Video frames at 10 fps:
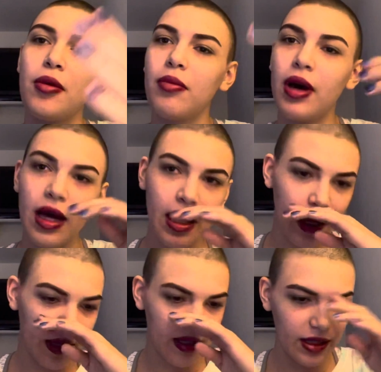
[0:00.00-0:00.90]

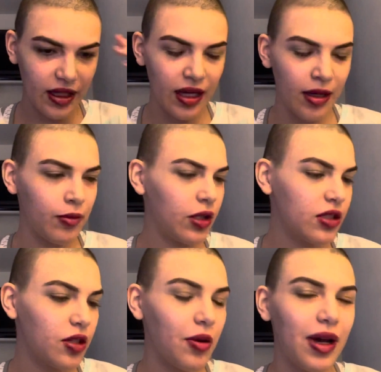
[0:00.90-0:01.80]
my camera
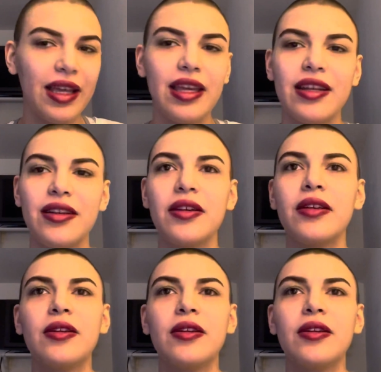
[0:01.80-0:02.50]
so I can